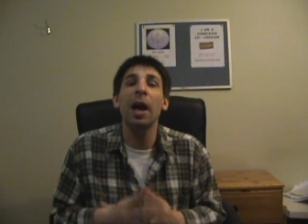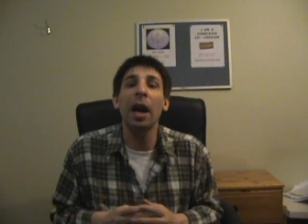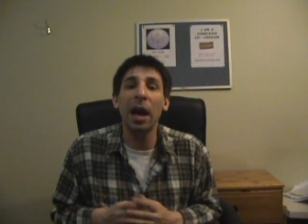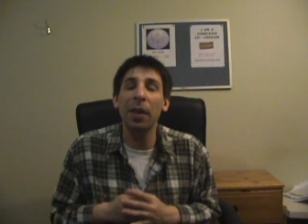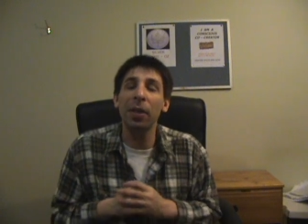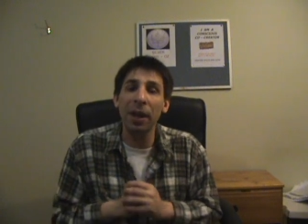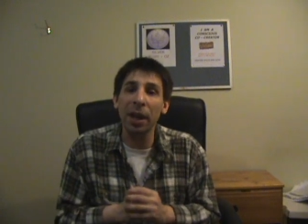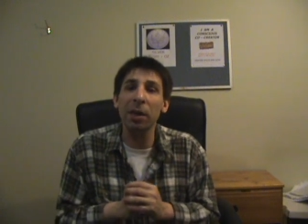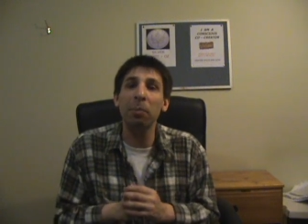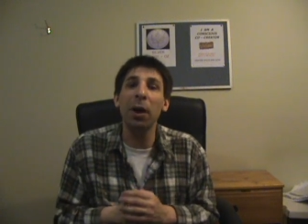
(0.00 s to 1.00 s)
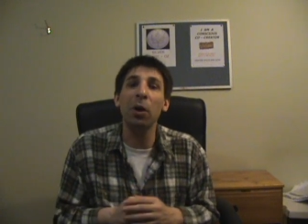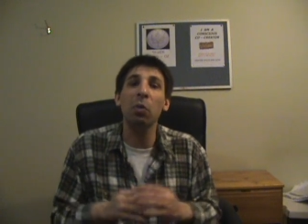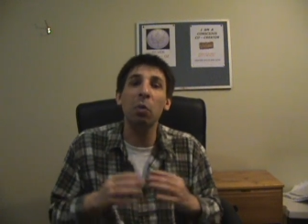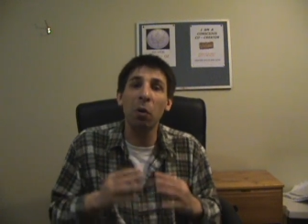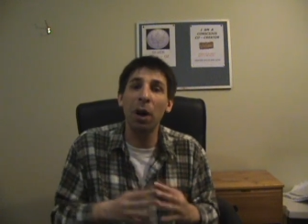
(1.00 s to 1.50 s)
and think
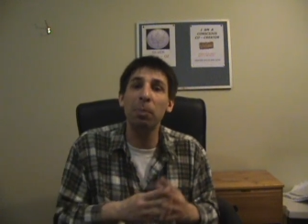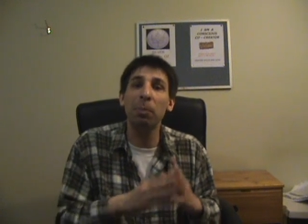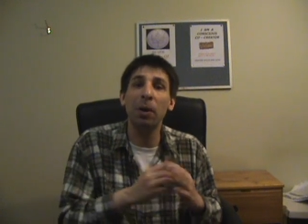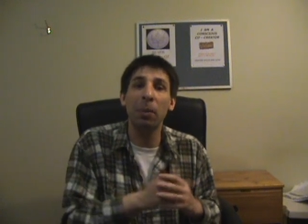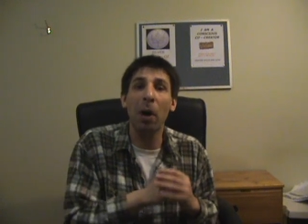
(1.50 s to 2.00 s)
about what